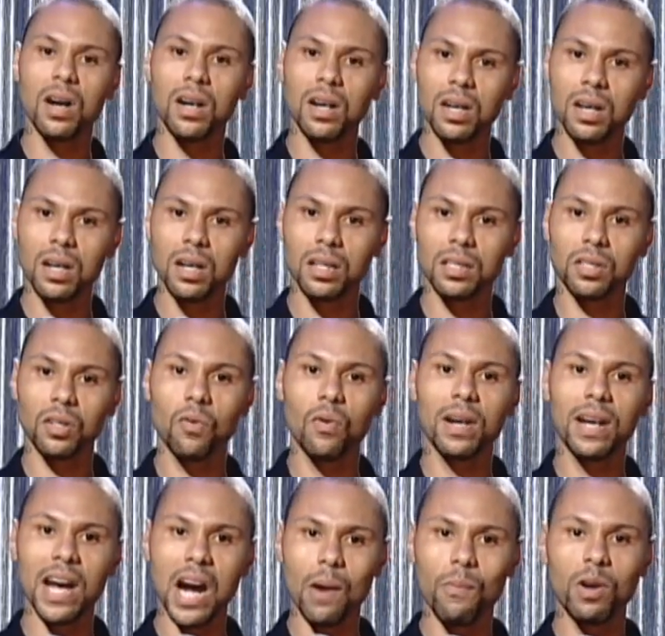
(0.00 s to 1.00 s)
Uggs or
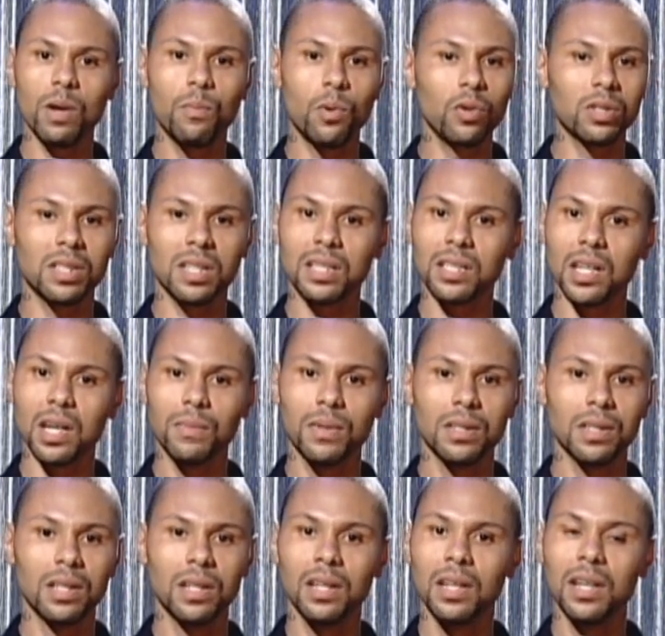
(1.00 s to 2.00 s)
cowboy boots this summer,
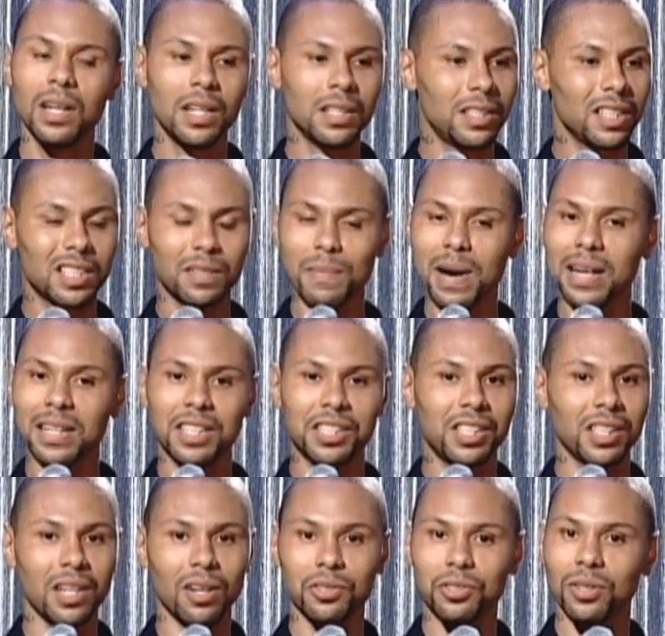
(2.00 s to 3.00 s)
just smack the
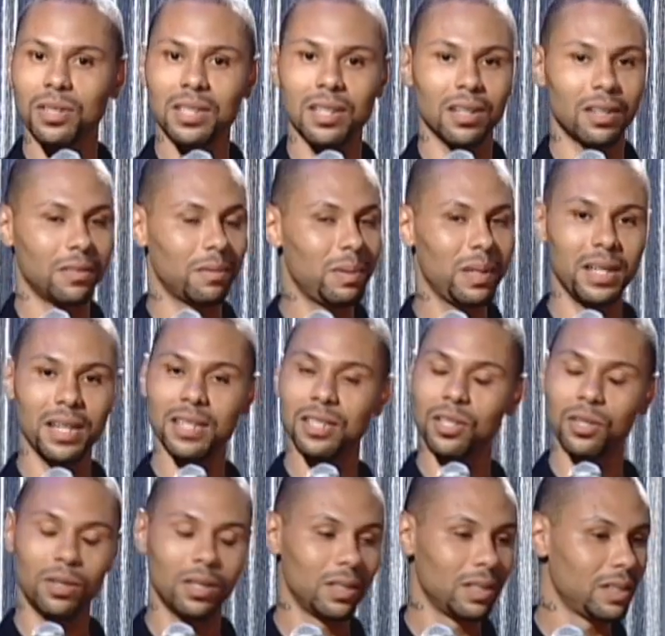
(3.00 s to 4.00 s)
shit out yourself. Please
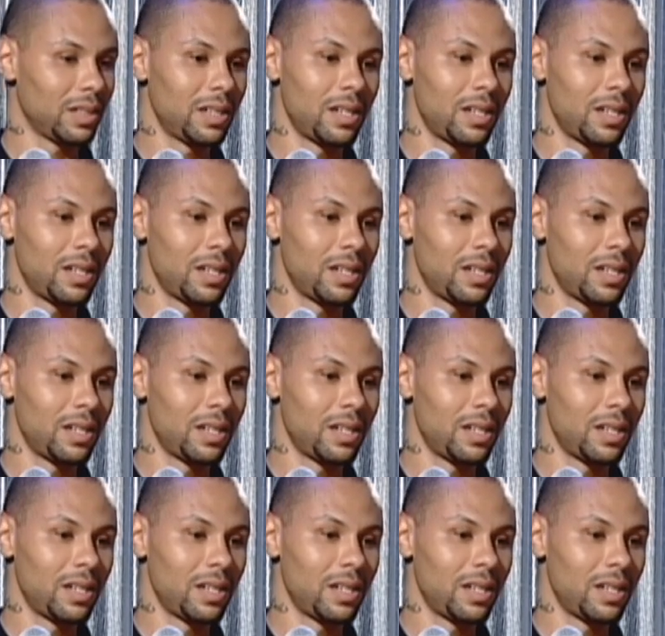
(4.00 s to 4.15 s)
do it.